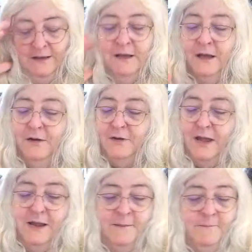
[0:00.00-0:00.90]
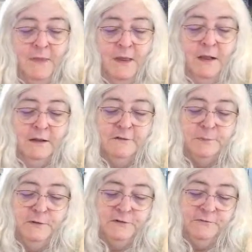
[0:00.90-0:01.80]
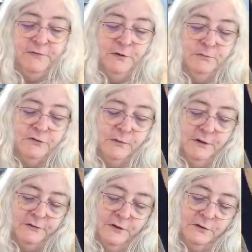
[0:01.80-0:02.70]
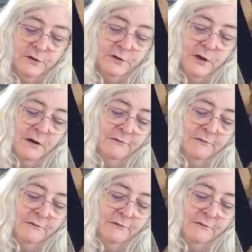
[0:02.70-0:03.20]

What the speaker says: Okay, let's put some foam squares on our dove.